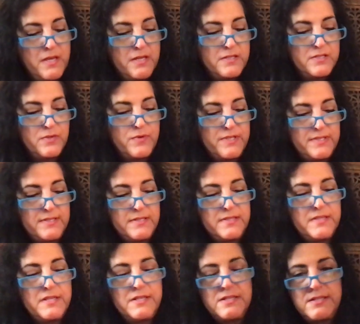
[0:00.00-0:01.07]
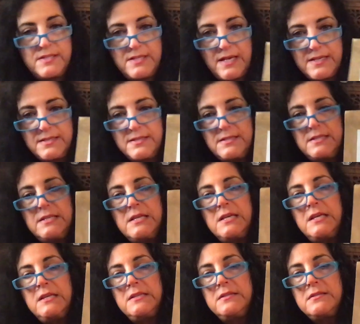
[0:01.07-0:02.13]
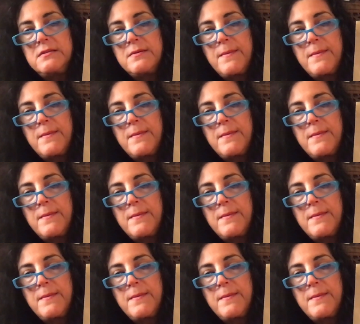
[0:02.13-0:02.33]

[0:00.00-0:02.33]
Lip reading: So this is the Necessiteas.